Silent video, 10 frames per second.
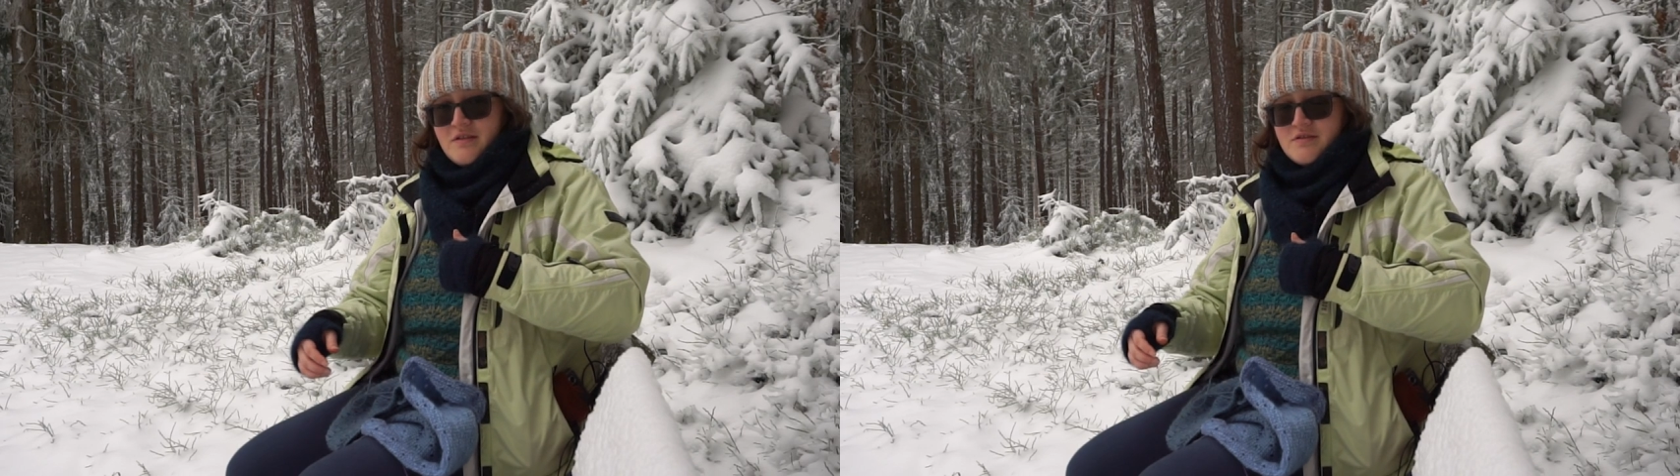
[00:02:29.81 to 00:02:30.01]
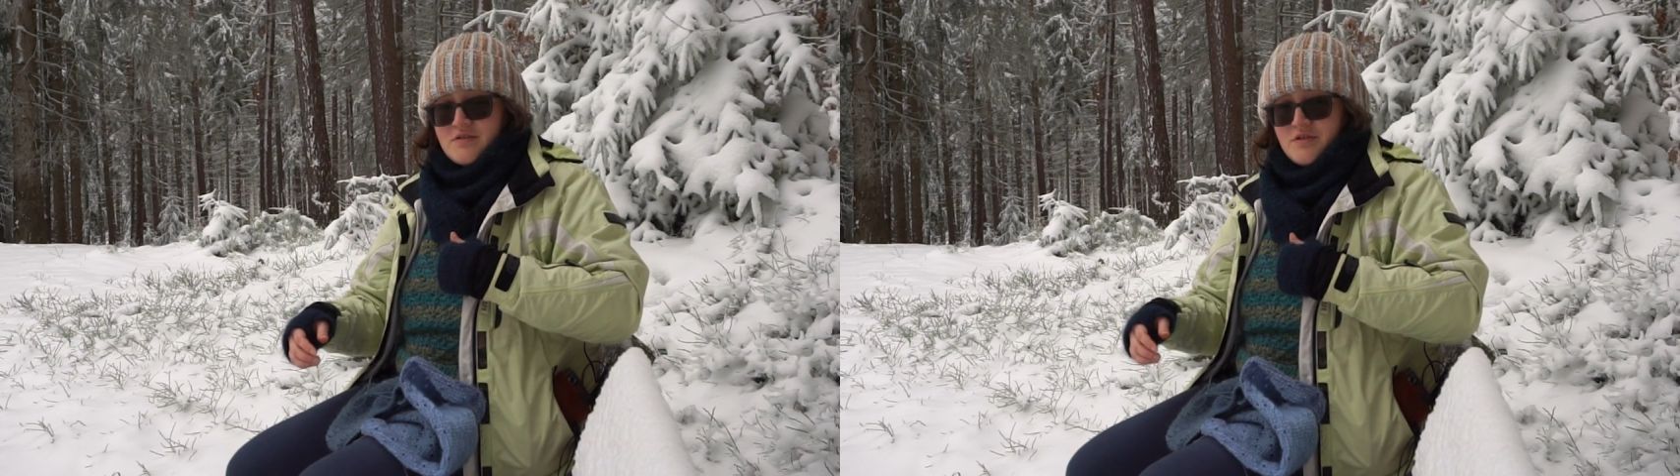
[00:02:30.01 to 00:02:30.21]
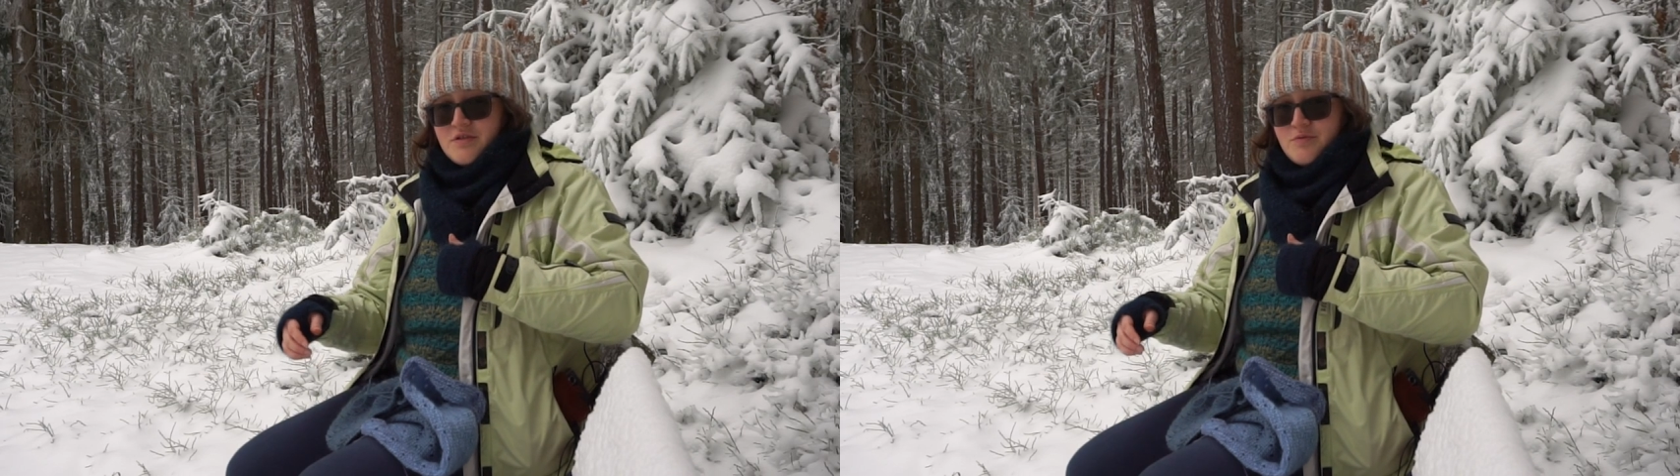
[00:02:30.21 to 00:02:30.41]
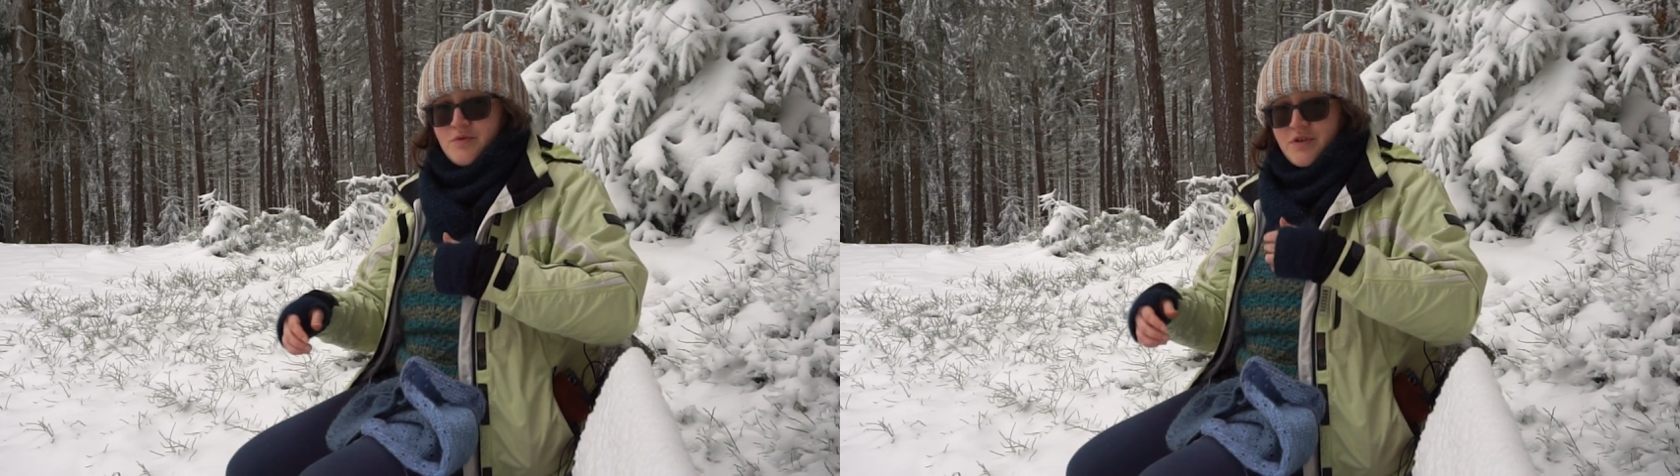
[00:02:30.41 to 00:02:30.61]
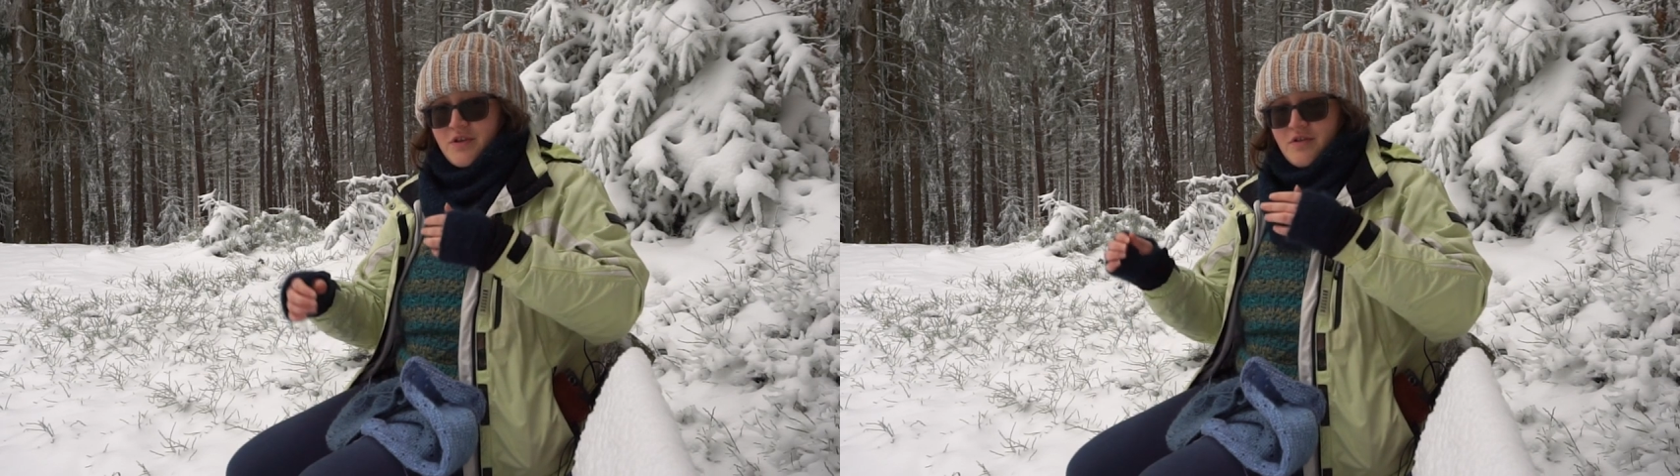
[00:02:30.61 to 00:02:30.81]
I started
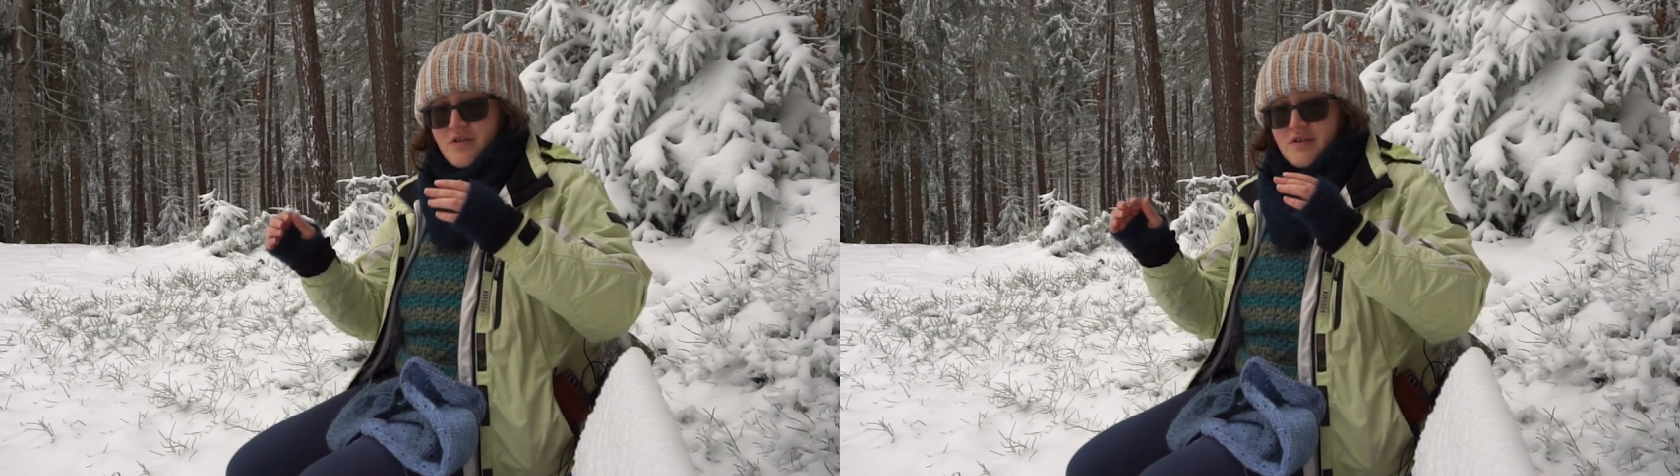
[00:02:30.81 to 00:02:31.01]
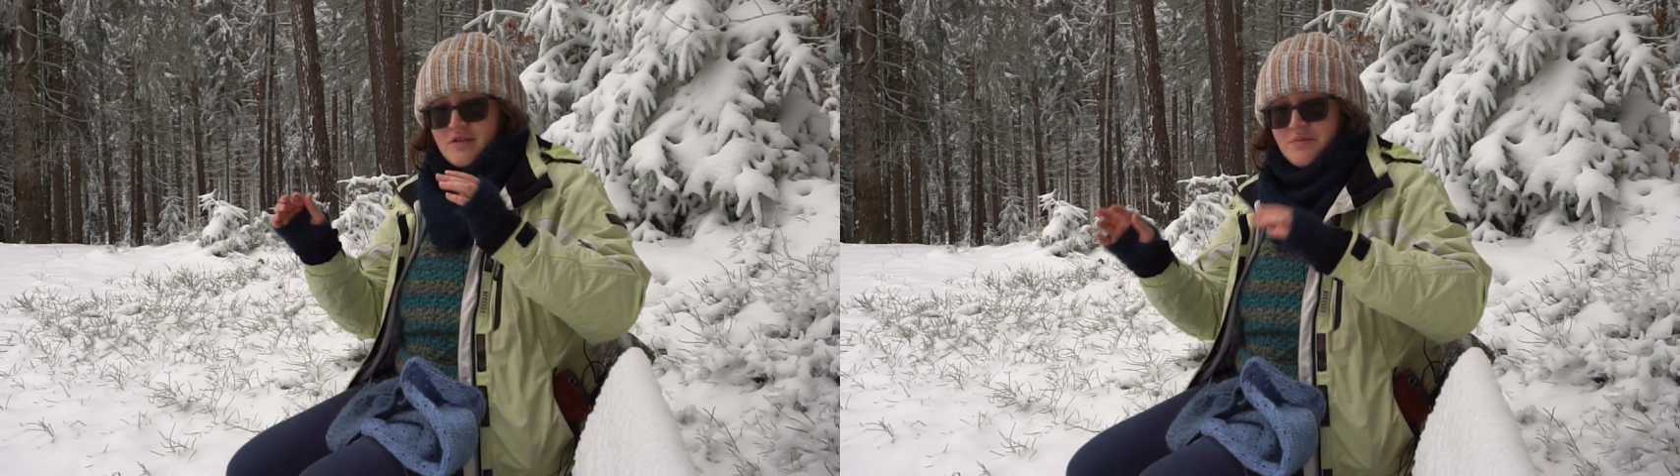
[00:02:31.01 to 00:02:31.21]
working on it